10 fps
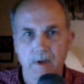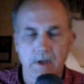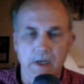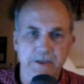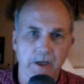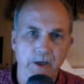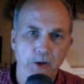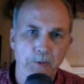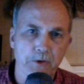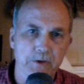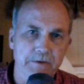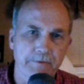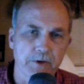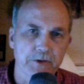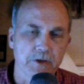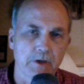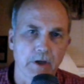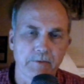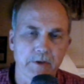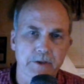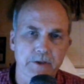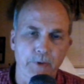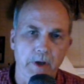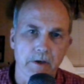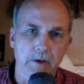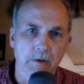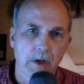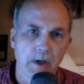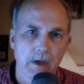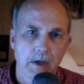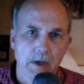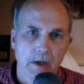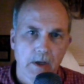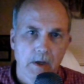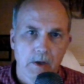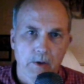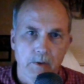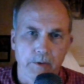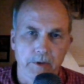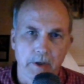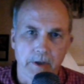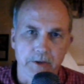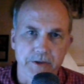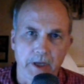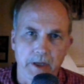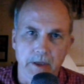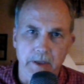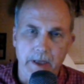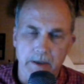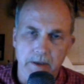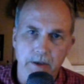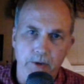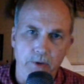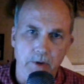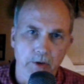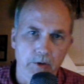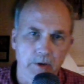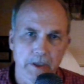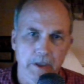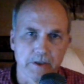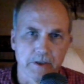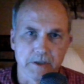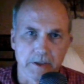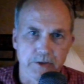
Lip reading: I say humorous version of the surrender, with the understanding that Ulysses S.